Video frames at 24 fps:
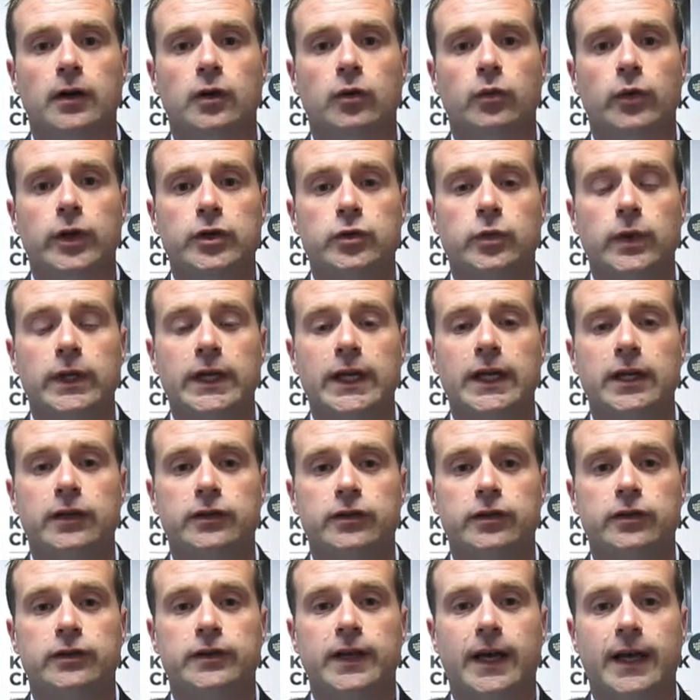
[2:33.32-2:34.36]
which we needed
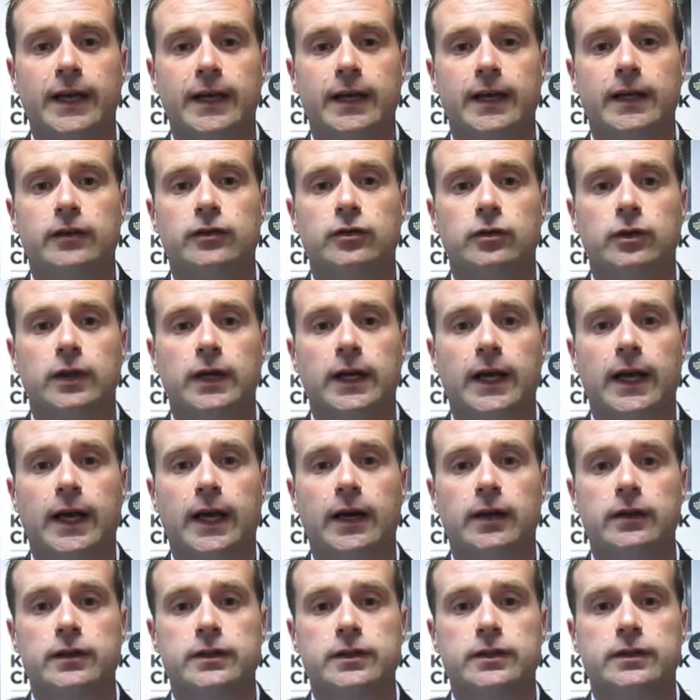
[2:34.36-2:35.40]
to take into
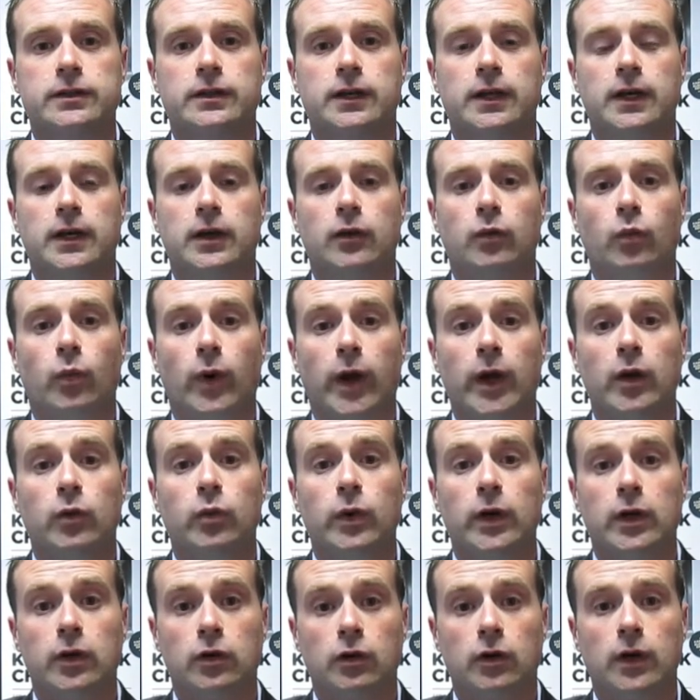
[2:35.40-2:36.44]
account when
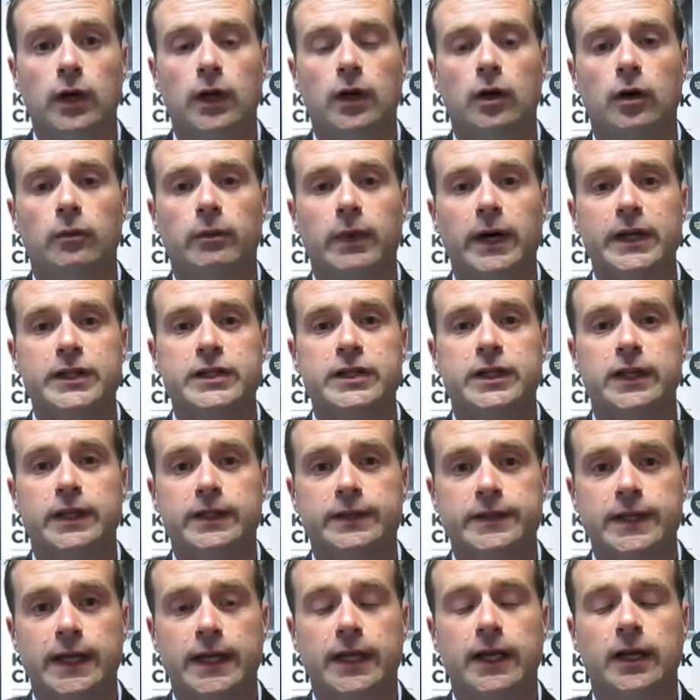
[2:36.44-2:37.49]
we're doing her budget and
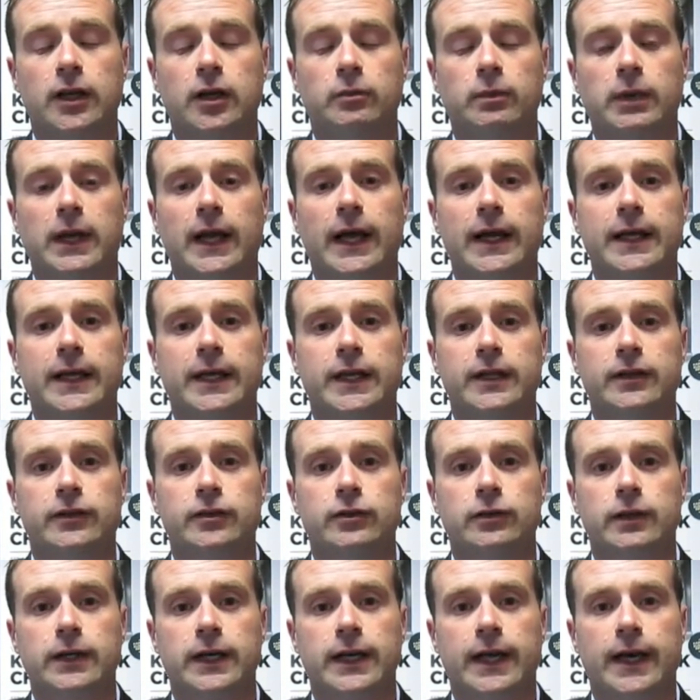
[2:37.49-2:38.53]
taking her planning
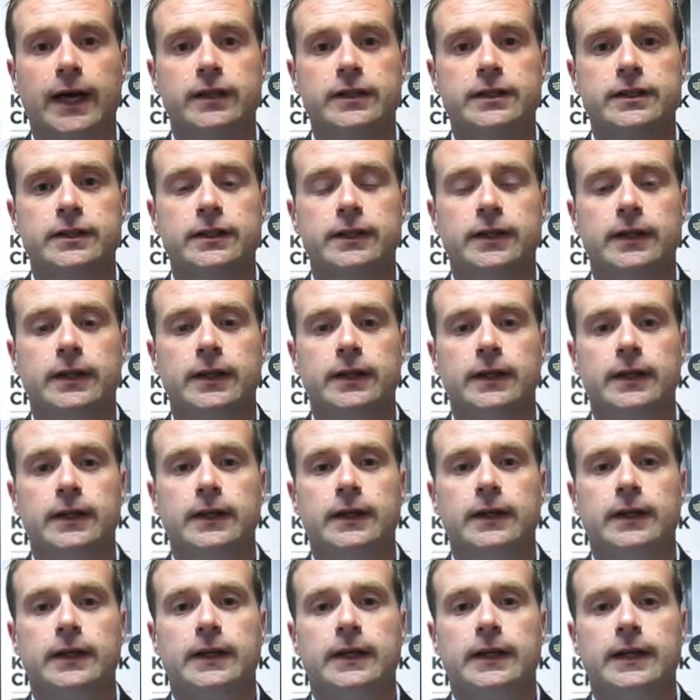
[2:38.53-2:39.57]
into account.
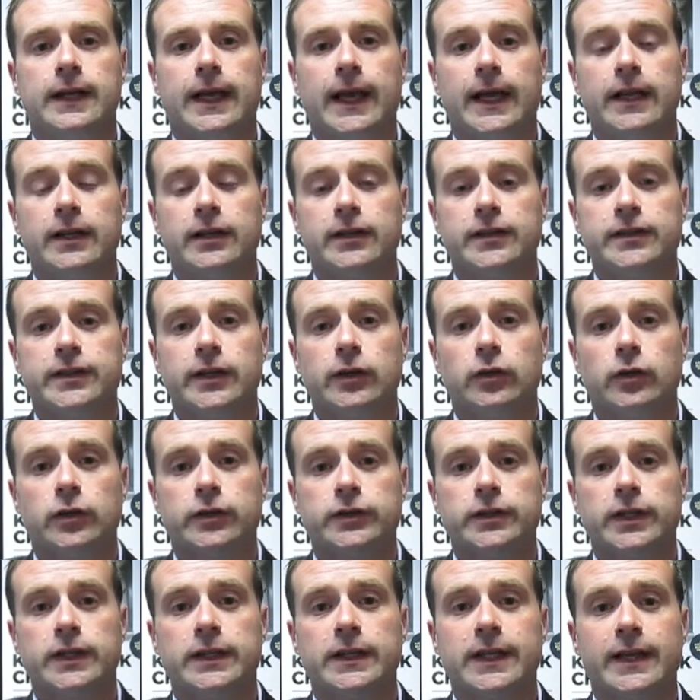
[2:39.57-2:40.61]
Candidate
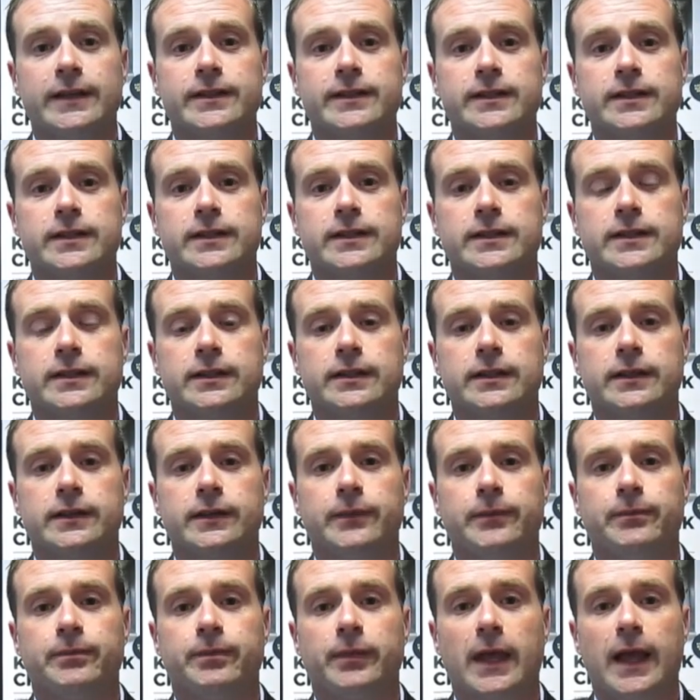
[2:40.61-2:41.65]
also doesn't
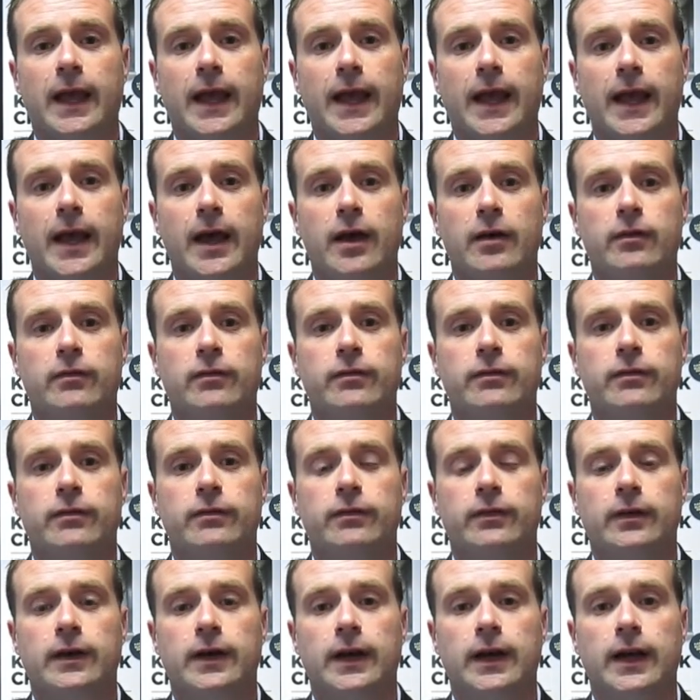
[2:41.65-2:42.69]
have
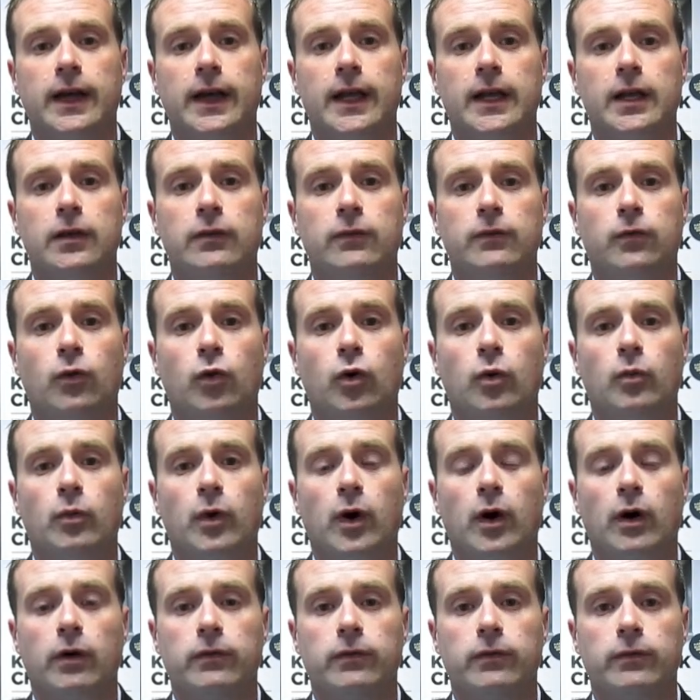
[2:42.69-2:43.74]
any form
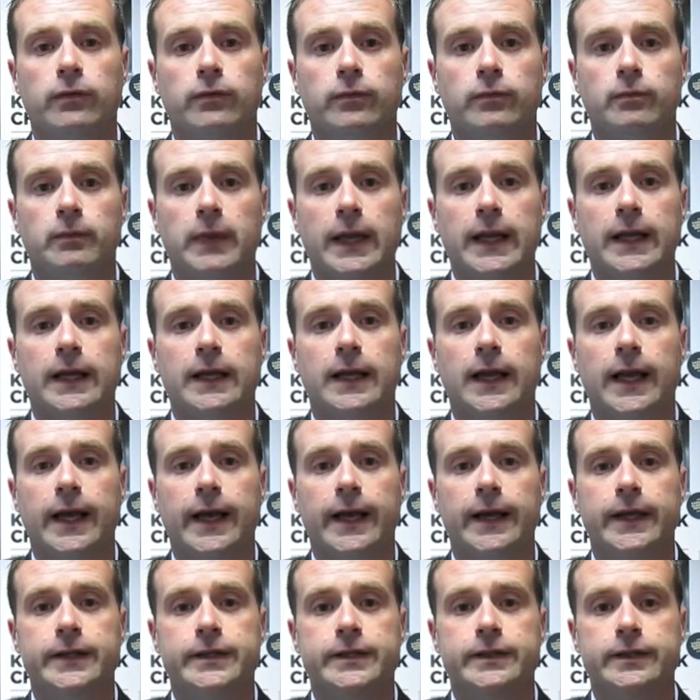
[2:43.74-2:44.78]
of medical
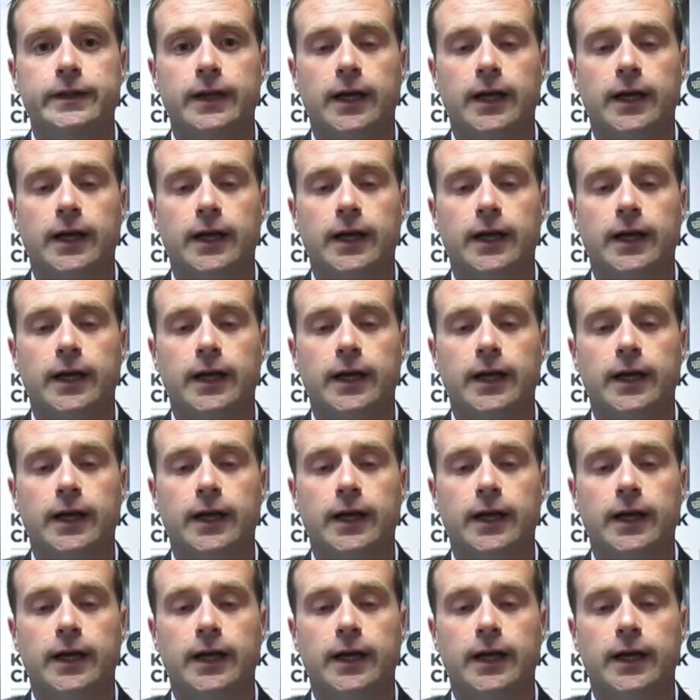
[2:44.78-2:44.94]
aid,